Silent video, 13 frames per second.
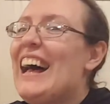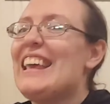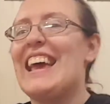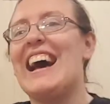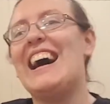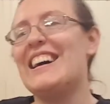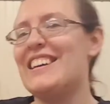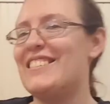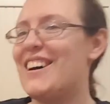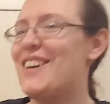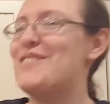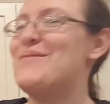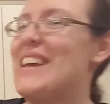Yeah, you
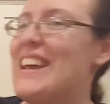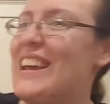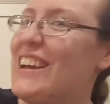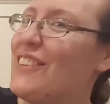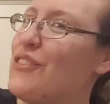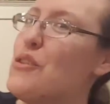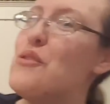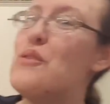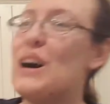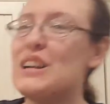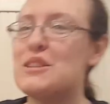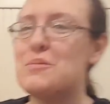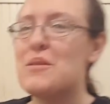know me. If you
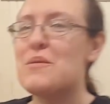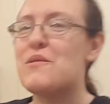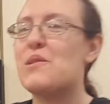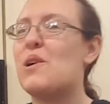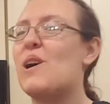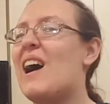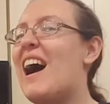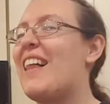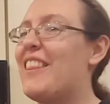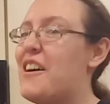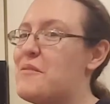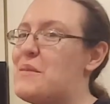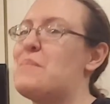watched me before, I
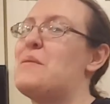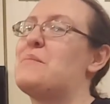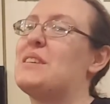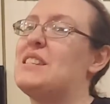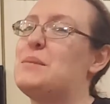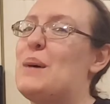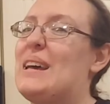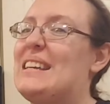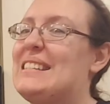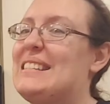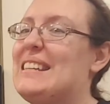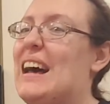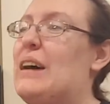love my pumpkin spice
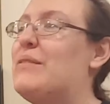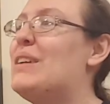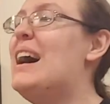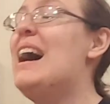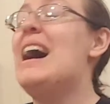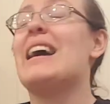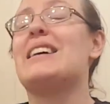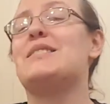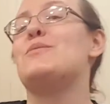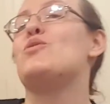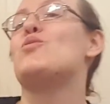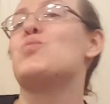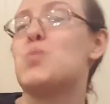stuff. There's
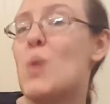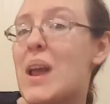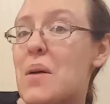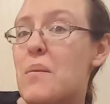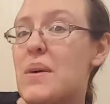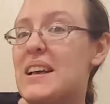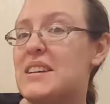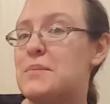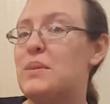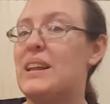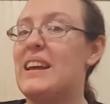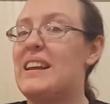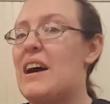some great weeks
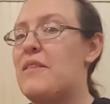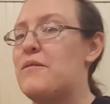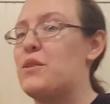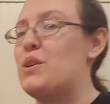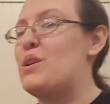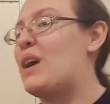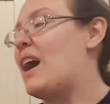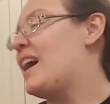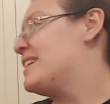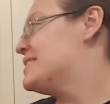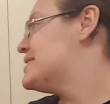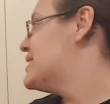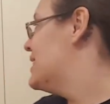planned out for you guys.